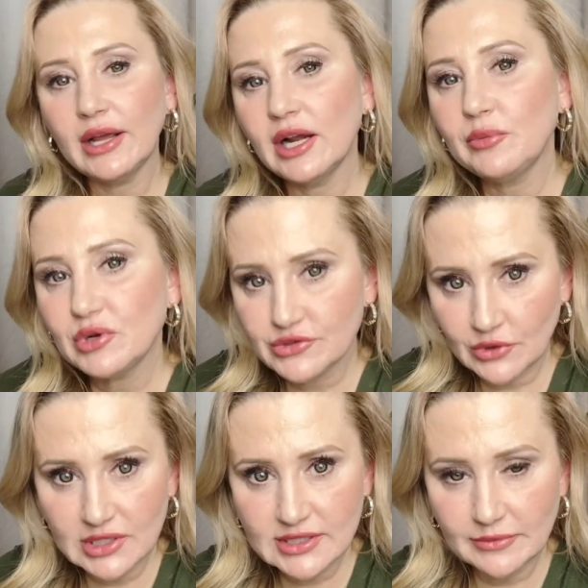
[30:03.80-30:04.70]
of got to push
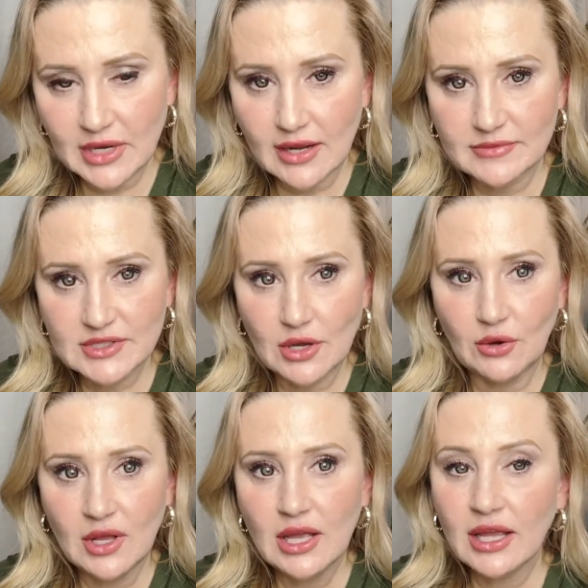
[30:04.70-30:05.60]
for it sometimes.
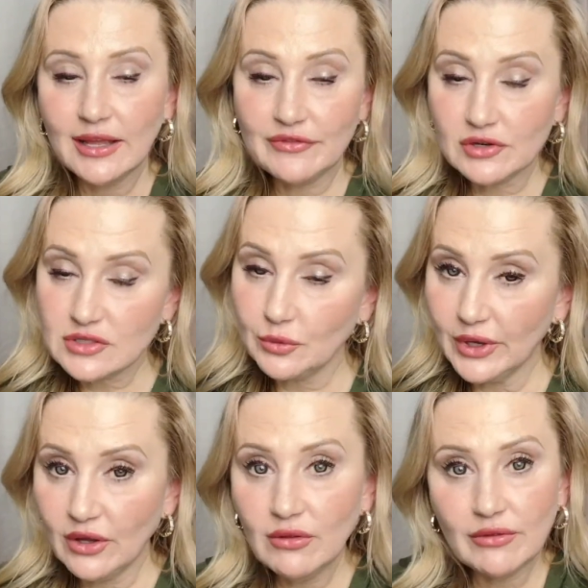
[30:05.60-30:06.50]
So if there's a
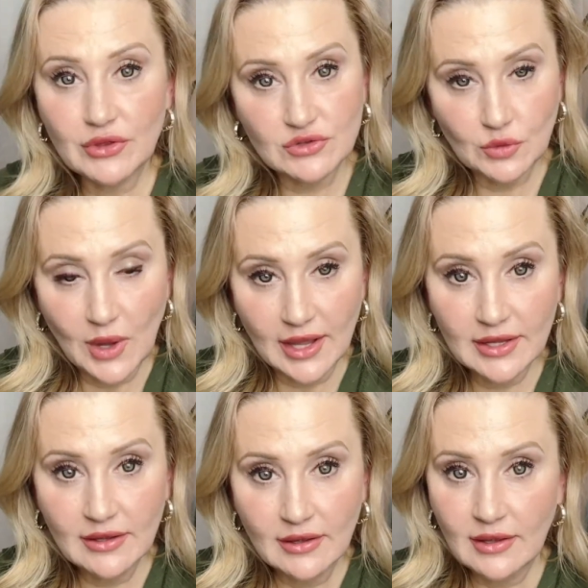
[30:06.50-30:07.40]
will, there's a
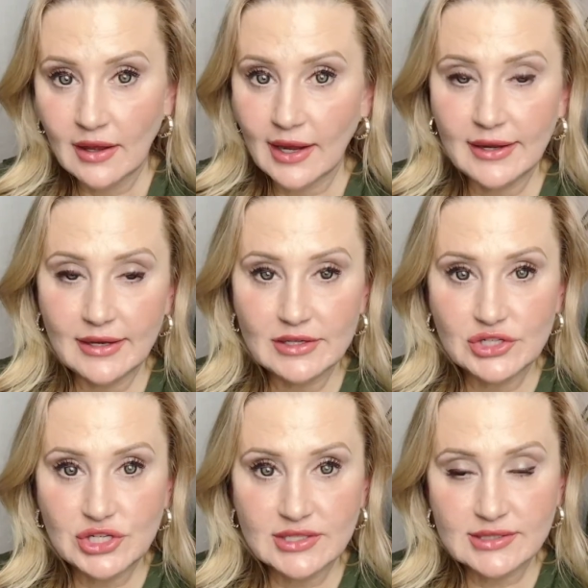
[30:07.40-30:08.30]
way. I didn't
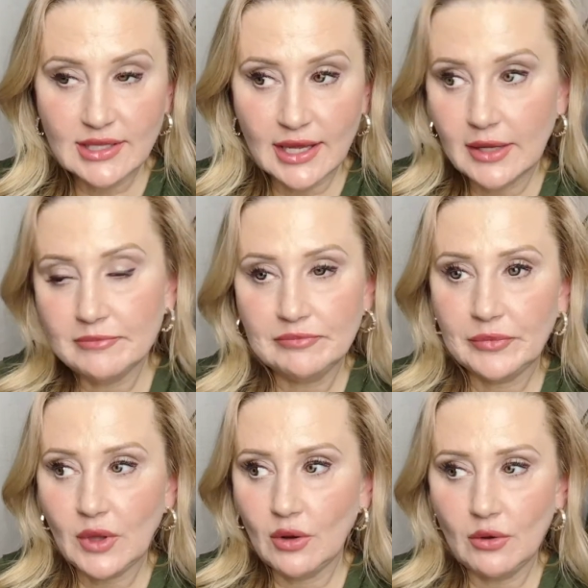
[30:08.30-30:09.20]
just
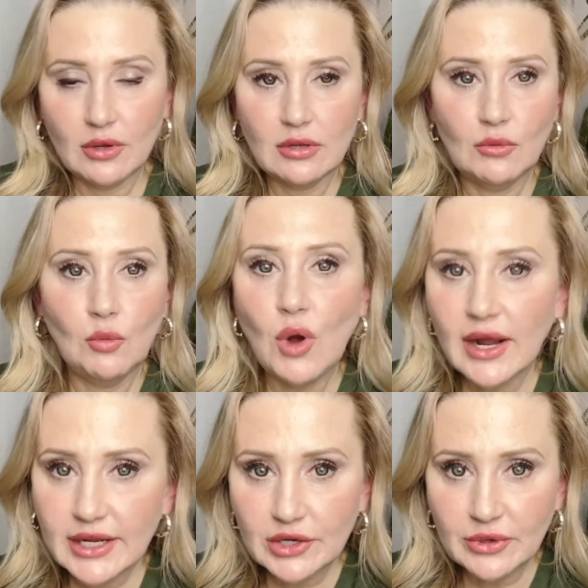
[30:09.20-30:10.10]

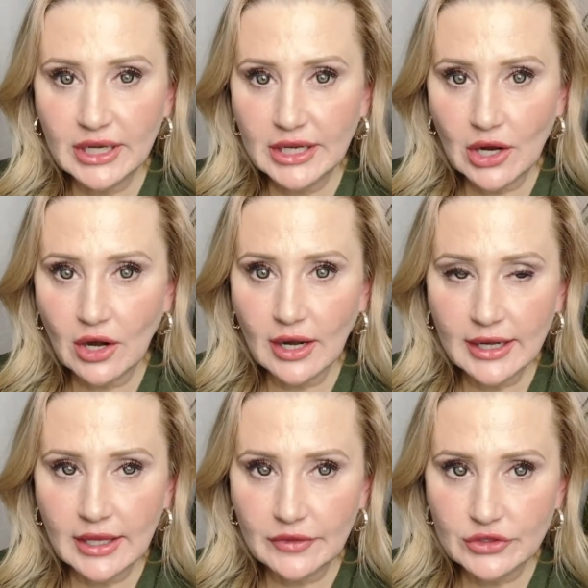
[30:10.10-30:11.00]
walk into an ER
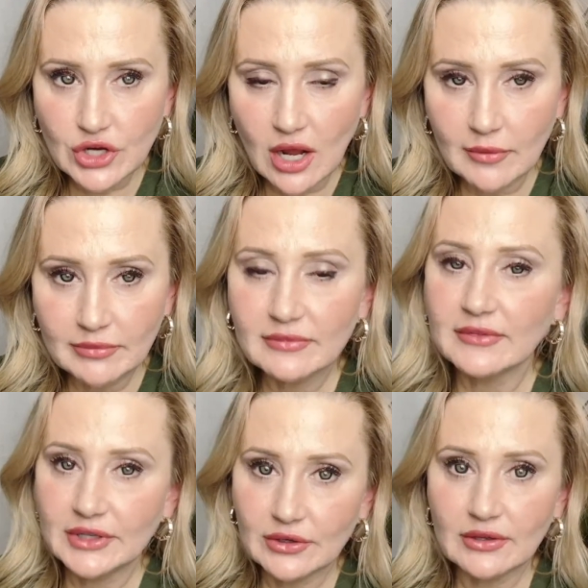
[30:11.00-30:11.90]
and get the job.
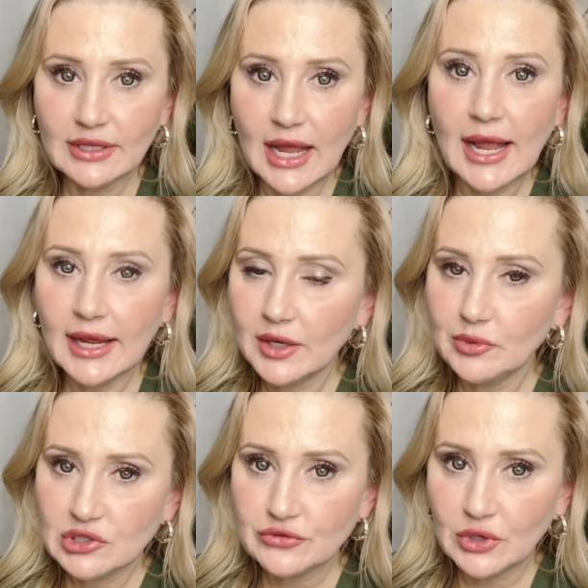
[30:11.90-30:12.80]
Literally, I had to
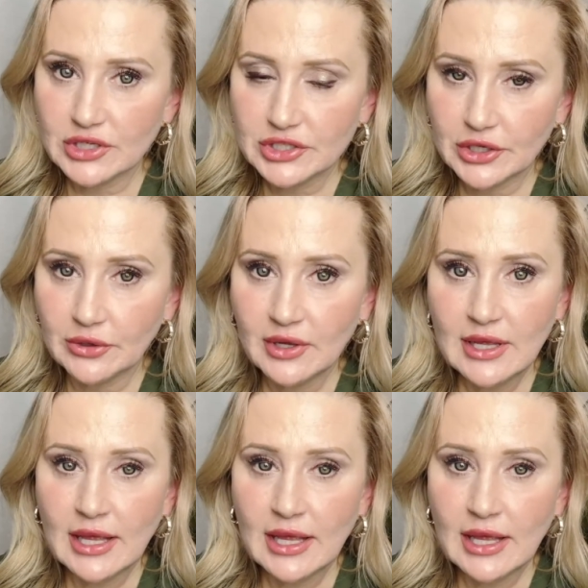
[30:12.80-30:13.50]
push for it too.